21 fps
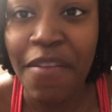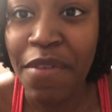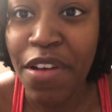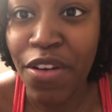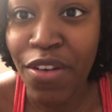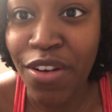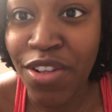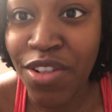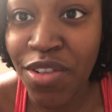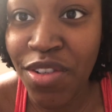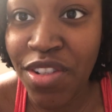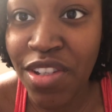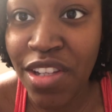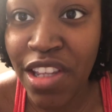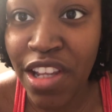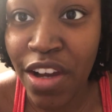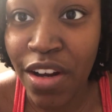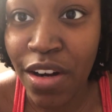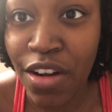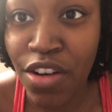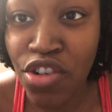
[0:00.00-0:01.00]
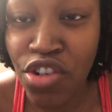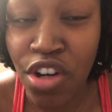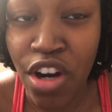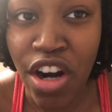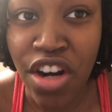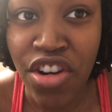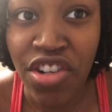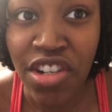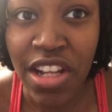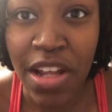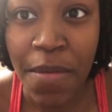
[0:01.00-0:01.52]
crystals in there, and I'll
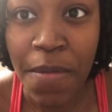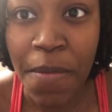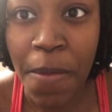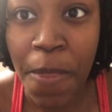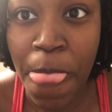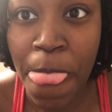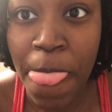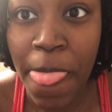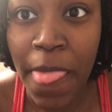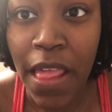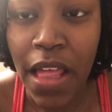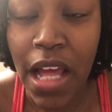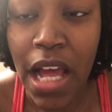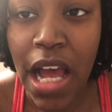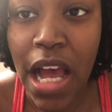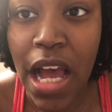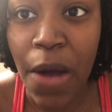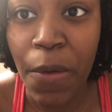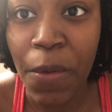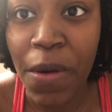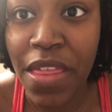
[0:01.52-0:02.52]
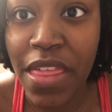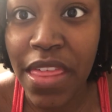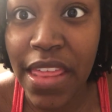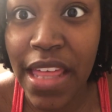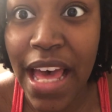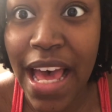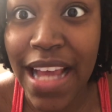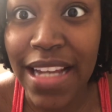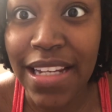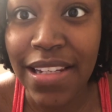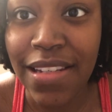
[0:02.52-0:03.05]
charge them with
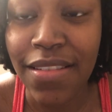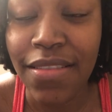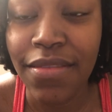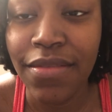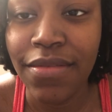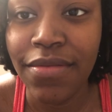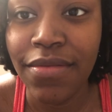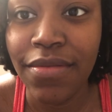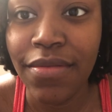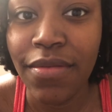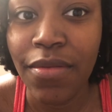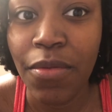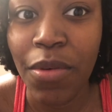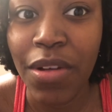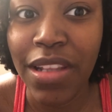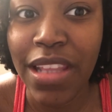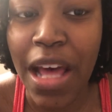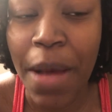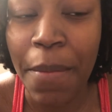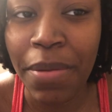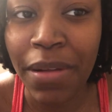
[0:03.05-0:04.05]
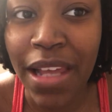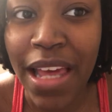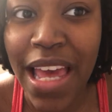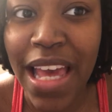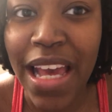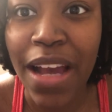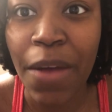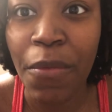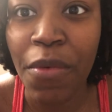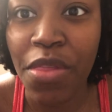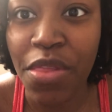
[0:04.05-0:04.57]
that
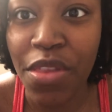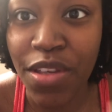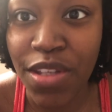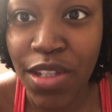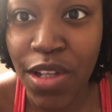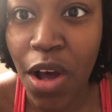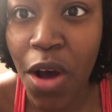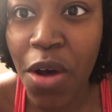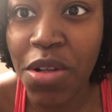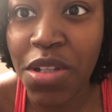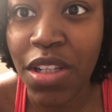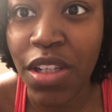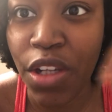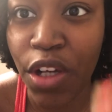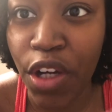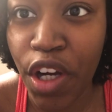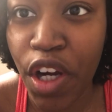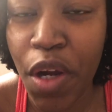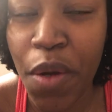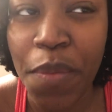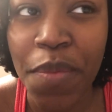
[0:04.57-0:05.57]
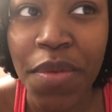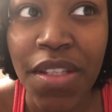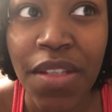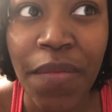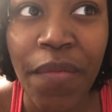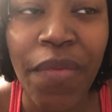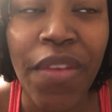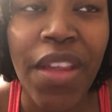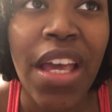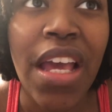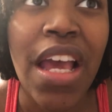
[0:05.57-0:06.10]
playing and with the salt and the herbs.
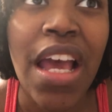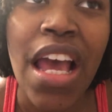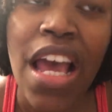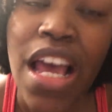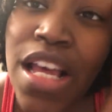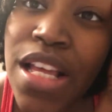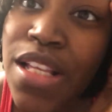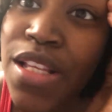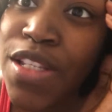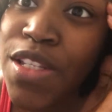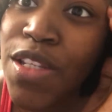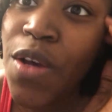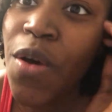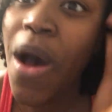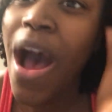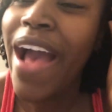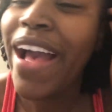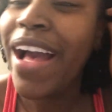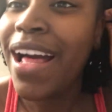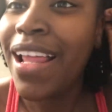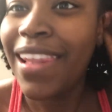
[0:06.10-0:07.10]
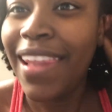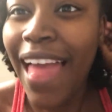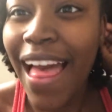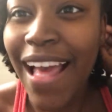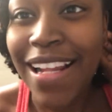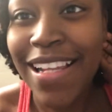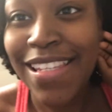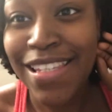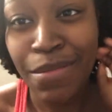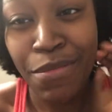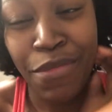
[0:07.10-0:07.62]
So I collect
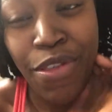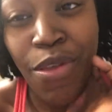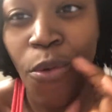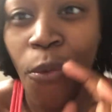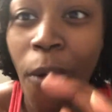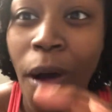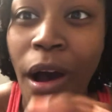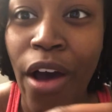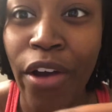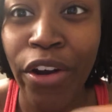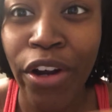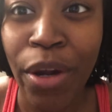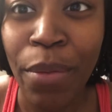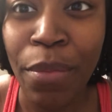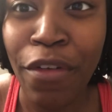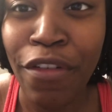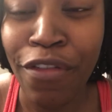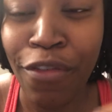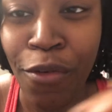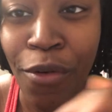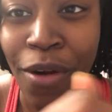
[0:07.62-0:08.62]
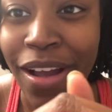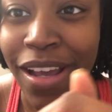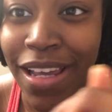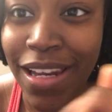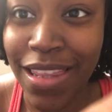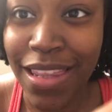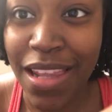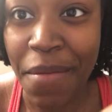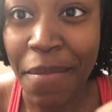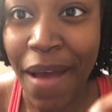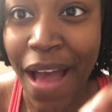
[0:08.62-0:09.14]
some of the water before I get
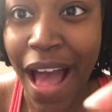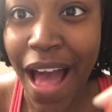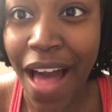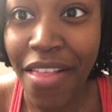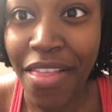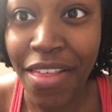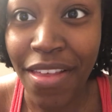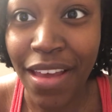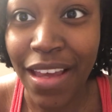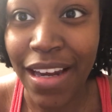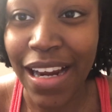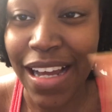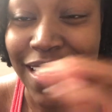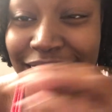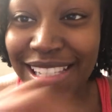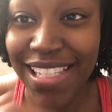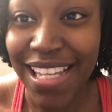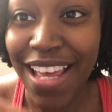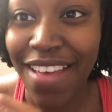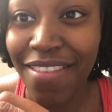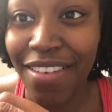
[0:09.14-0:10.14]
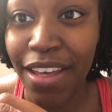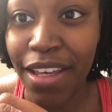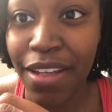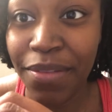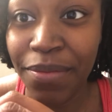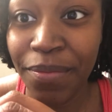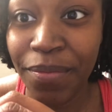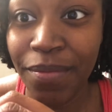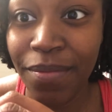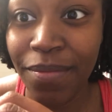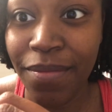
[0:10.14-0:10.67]
in the bath, and I save it,
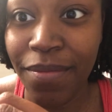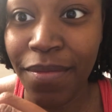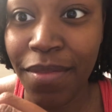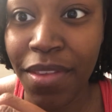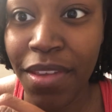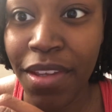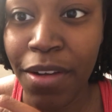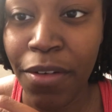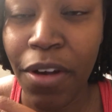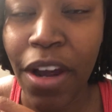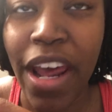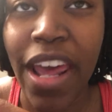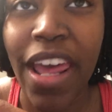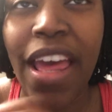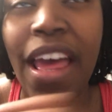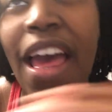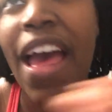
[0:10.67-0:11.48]
right?